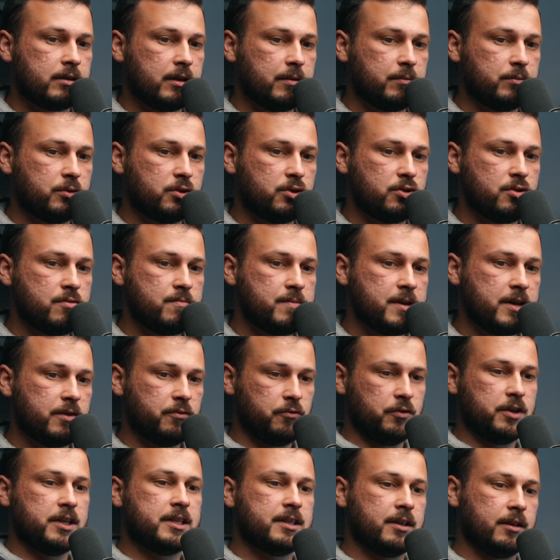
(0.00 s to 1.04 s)
seems to be
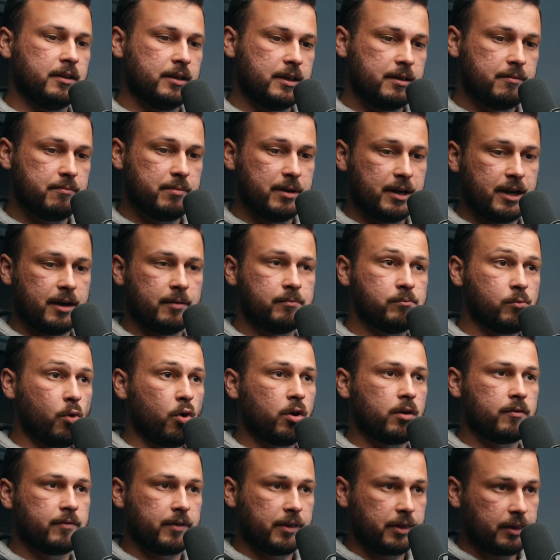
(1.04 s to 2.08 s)
recently become
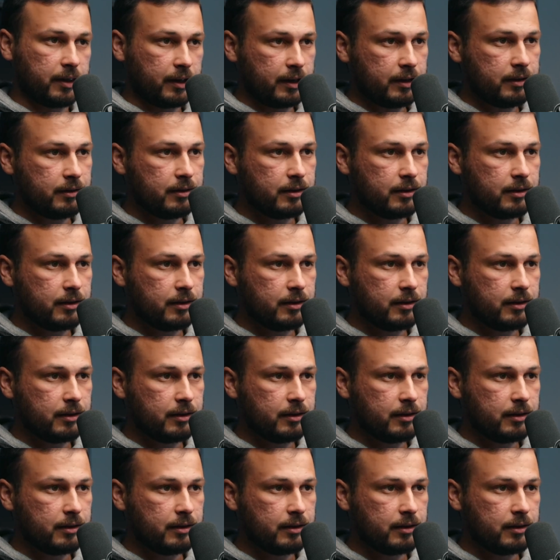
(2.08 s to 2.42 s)
more of a thing.